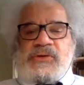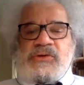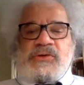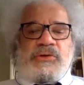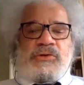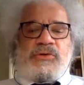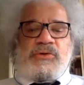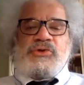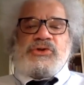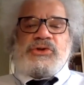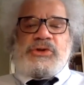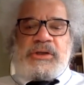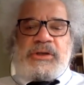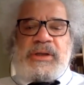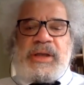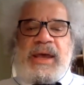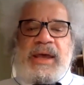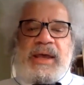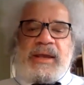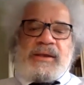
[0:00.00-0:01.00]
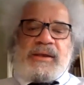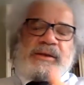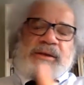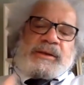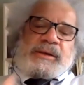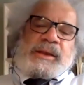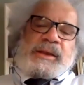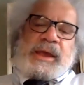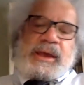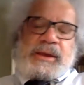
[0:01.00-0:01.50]
solution that
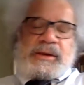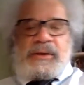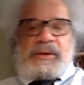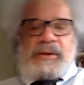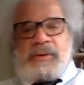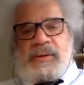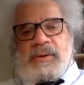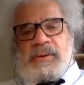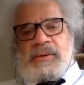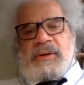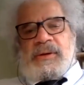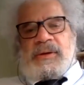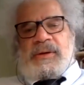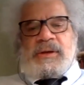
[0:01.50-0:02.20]
you're